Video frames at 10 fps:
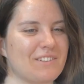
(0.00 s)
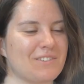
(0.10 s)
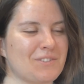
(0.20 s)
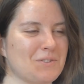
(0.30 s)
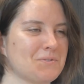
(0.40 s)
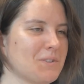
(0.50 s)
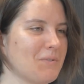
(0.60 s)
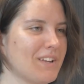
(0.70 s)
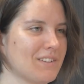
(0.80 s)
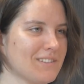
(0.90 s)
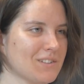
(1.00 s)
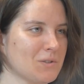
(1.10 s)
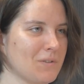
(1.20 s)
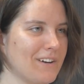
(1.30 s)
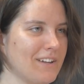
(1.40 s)
So for me, it's
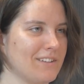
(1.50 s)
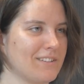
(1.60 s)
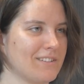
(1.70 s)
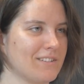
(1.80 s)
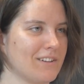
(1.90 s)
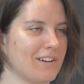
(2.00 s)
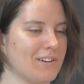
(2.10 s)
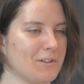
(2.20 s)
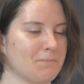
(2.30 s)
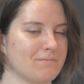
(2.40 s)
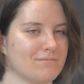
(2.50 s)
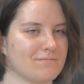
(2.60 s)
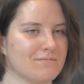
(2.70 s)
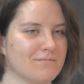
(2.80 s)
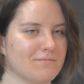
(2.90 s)
quite
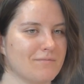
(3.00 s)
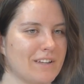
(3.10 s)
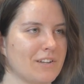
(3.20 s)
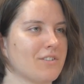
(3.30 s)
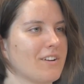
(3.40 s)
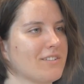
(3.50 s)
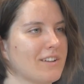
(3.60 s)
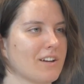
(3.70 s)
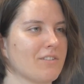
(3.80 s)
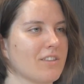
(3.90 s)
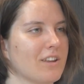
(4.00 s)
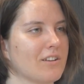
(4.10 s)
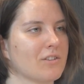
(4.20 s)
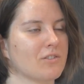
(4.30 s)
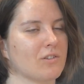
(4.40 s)
interesting
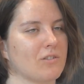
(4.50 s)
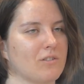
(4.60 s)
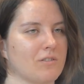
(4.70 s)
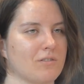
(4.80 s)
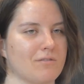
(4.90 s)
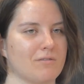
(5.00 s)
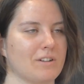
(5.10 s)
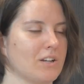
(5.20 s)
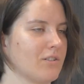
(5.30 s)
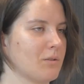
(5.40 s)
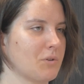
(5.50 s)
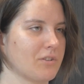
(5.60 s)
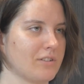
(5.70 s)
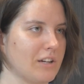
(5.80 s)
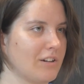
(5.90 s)
everything, so we learn
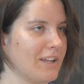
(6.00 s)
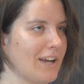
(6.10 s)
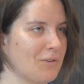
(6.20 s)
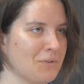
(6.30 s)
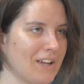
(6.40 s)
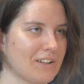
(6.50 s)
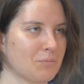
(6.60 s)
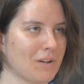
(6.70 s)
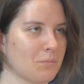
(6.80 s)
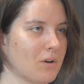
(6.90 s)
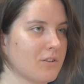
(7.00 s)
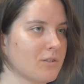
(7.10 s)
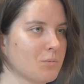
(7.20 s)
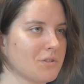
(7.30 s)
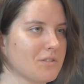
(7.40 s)
about nearly every aspect
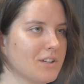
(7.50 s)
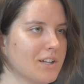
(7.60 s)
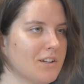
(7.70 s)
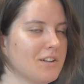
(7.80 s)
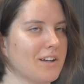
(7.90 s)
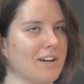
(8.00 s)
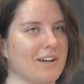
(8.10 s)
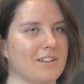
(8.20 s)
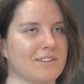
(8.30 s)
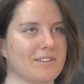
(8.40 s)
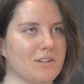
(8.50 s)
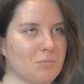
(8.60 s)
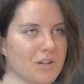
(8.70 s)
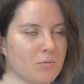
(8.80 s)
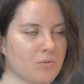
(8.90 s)
possible. And
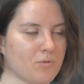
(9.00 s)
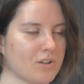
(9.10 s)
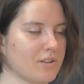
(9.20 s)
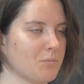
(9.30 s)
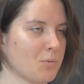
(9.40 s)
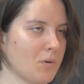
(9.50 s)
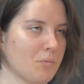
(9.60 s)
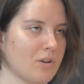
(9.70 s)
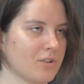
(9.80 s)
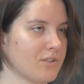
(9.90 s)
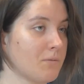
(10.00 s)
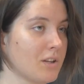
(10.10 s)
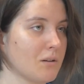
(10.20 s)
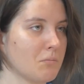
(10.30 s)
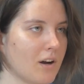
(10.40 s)
sometimes, for example, when we learn
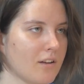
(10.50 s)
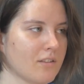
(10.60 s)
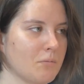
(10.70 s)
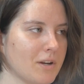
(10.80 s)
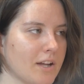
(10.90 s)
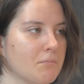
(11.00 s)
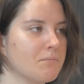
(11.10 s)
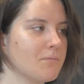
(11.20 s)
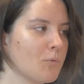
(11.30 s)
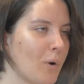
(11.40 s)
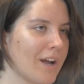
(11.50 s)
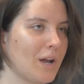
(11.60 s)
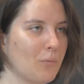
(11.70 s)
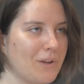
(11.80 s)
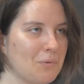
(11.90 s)
something in math, I'm like, where
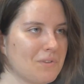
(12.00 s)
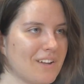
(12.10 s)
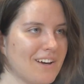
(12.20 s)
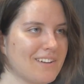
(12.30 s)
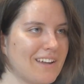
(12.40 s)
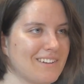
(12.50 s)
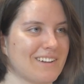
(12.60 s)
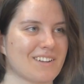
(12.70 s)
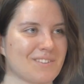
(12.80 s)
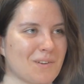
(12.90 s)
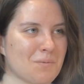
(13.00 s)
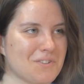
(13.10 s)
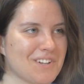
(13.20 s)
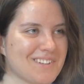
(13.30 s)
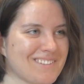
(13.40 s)
can we use that? And the next
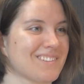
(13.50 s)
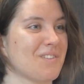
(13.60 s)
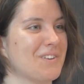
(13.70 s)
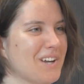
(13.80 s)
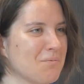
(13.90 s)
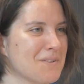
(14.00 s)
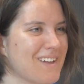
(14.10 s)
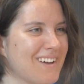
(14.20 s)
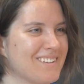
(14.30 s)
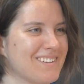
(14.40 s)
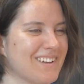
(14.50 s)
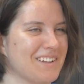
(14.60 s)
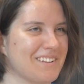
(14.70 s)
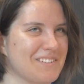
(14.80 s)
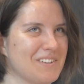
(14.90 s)
subject, it's coming up again,
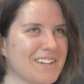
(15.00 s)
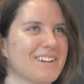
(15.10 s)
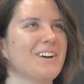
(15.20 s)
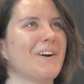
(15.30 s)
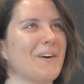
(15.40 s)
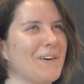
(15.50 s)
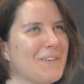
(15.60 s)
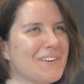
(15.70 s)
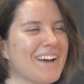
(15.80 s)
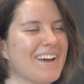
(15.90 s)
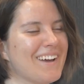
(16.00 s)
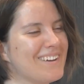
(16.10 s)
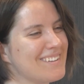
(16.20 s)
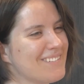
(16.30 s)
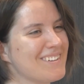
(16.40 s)
and I'm like, okay,
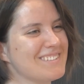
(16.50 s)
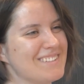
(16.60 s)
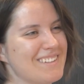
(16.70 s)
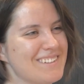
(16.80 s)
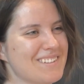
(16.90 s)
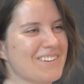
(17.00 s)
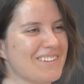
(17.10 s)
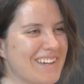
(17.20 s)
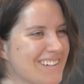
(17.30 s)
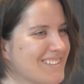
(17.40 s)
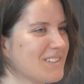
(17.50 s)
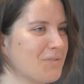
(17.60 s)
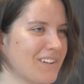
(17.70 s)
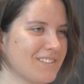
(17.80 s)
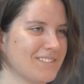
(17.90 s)
now we're seeing the connection,
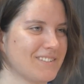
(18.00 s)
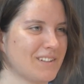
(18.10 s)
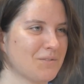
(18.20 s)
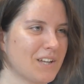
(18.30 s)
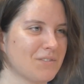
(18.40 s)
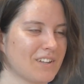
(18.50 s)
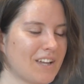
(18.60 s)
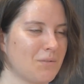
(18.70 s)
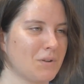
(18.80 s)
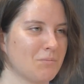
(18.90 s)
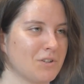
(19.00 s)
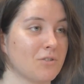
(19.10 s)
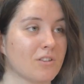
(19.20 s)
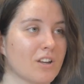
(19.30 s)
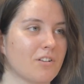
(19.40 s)
because sometimes it can be a bit
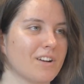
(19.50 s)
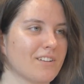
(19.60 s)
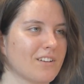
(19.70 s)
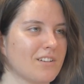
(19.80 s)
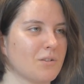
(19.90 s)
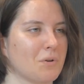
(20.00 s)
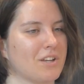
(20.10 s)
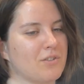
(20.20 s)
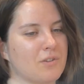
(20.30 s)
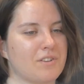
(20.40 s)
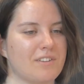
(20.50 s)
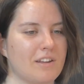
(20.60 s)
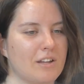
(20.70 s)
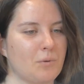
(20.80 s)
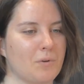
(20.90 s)
too theoretical when you don't
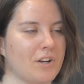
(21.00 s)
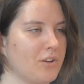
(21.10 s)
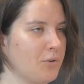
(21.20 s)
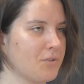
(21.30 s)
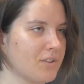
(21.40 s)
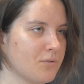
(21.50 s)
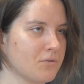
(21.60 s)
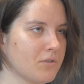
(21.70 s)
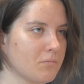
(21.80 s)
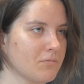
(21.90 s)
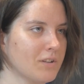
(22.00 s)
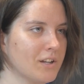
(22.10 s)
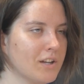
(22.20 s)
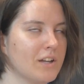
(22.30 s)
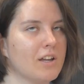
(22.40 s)
see where you use it from.
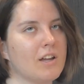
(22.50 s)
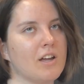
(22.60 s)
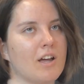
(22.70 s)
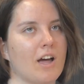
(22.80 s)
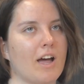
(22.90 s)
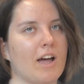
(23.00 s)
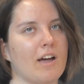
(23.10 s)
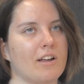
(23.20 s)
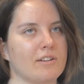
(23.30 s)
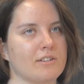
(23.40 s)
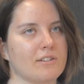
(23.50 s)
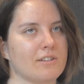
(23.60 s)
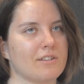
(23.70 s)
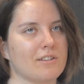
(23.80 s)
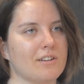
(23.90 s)

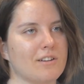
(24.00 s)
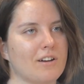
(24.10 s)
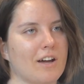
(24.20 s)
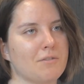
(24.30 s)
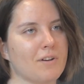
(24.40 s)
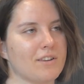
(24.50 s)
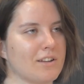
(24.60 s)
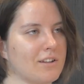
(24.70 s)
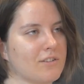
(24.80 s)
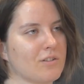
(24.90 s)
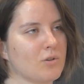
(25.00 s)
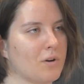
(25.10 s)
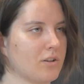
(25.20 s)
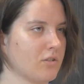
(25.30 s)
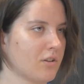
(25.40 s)
And I find that it's
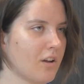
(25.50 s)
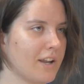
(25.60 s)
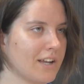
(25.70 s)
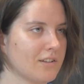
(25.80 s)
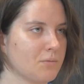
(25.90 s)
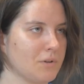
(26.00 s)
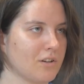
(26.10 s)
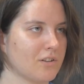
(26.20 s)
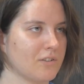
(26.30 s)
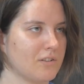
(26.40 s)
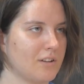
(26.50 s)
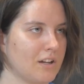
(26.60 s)
quite good connected because they